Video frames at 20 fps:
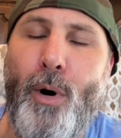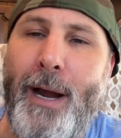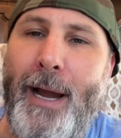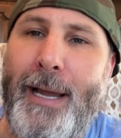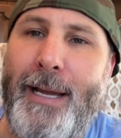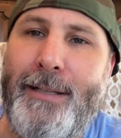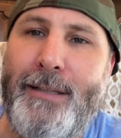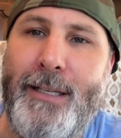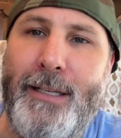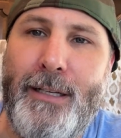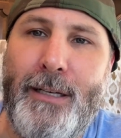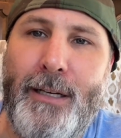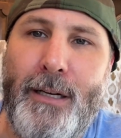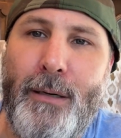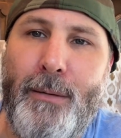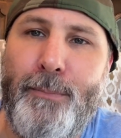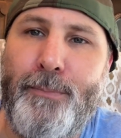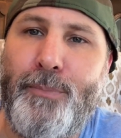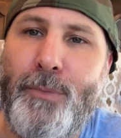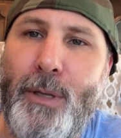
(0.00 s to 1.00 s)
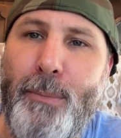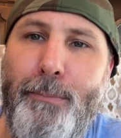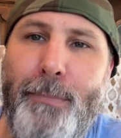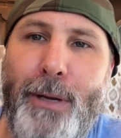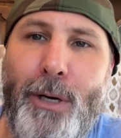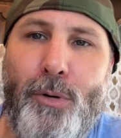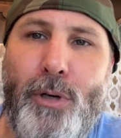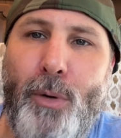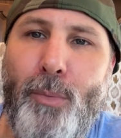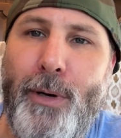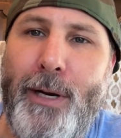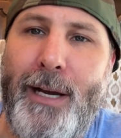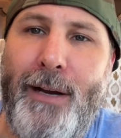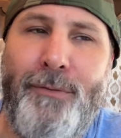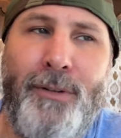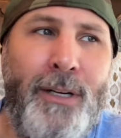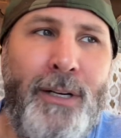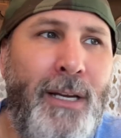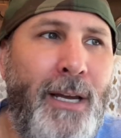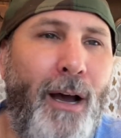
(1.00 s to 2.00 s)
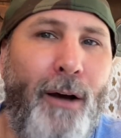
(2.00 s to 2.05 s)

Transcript: I ate the milk or whatever.